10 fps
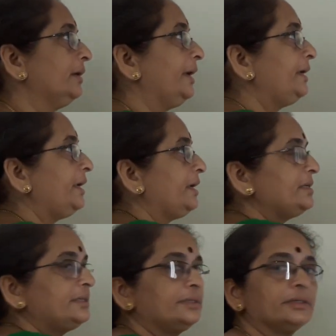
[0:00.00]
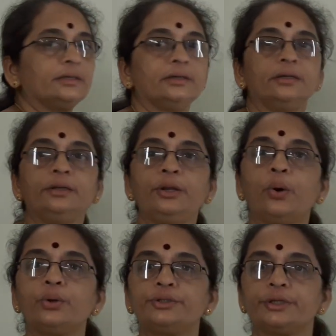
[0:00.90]
It is
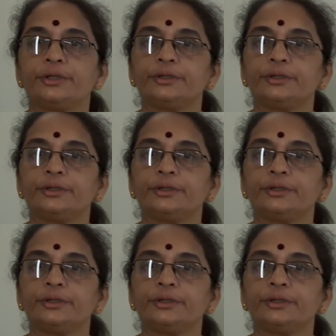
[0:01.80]
note.